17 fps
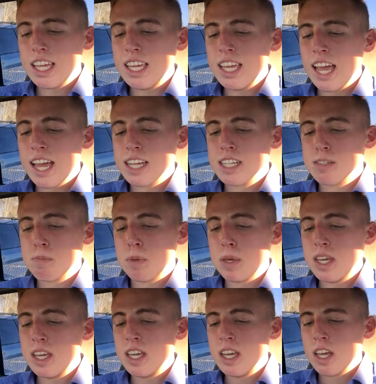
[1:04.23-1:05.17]

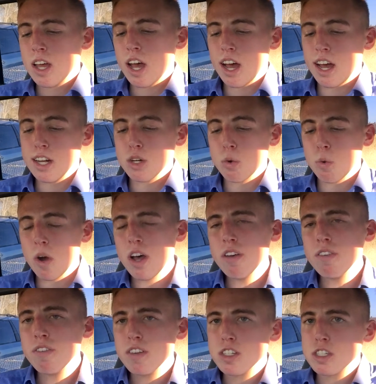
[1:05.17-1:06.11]
EXP
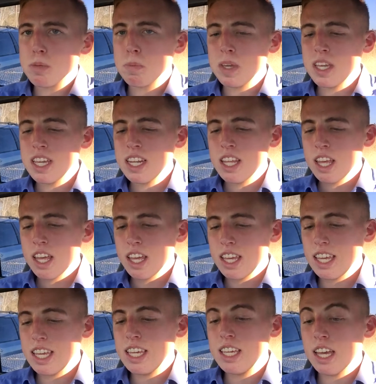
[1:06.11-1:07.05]
12 Speed
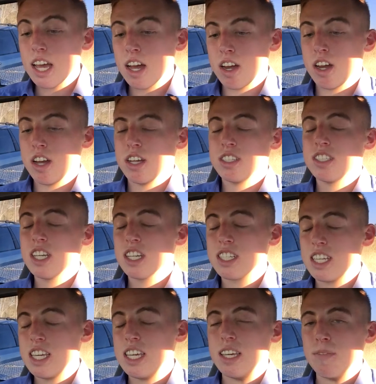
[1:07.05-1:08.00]

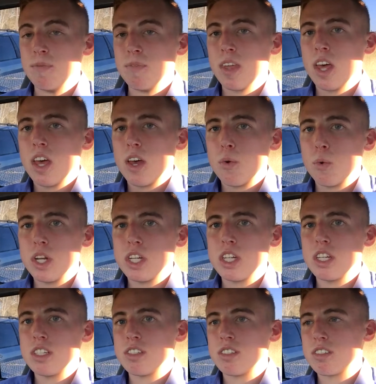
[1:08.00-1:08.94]
6E, which
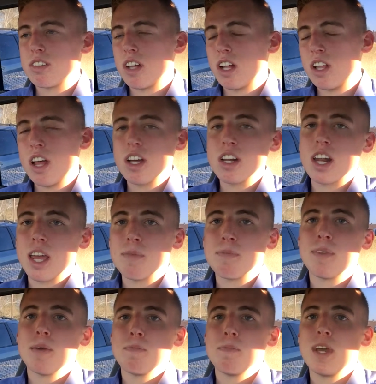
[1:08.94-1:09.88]
is a long
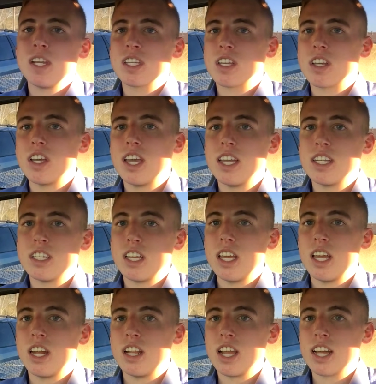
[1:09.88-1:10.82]
name. Basically, it's
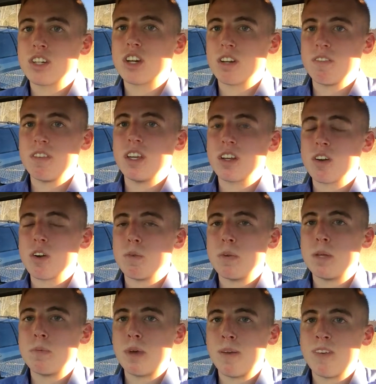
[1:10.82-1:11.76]
an electric vehicle
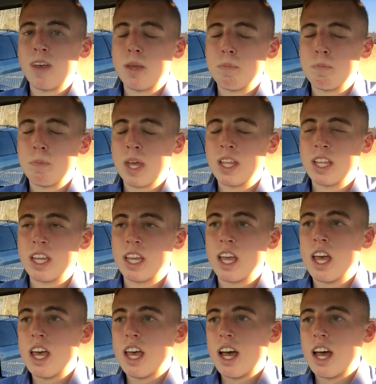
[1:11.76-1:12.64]
made by Bentley.